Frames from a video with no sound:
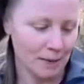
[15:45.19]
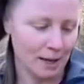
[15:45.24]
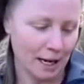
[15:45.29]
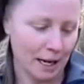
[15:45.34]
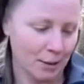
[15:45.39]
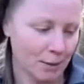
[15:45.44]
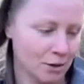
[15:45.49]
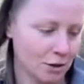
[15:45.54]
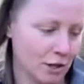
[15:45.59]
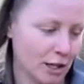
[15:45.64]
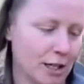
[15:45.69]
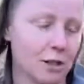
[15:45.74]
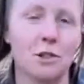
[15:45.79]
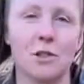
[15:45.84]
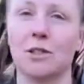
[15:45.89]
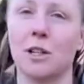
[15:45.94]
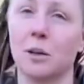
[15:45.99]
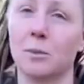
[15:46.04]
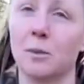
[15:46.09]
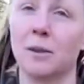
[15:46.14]
I would try and
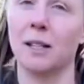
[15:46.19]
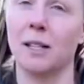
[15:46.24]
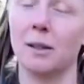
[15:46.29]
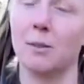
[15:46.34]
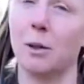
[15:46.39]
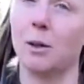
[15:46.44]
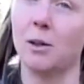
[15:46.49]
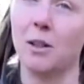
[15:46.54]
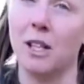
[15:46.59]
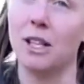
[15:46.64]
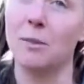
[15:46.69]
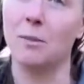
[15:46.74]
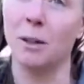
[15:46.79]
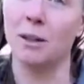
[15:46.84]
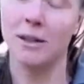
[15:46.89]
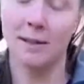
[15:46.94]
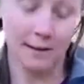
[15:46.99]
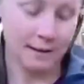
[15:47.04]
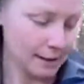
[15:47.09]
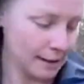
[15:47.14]
use up within about 3
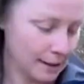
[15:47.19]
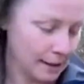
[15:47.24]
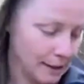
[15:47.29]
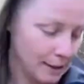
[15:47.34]
months.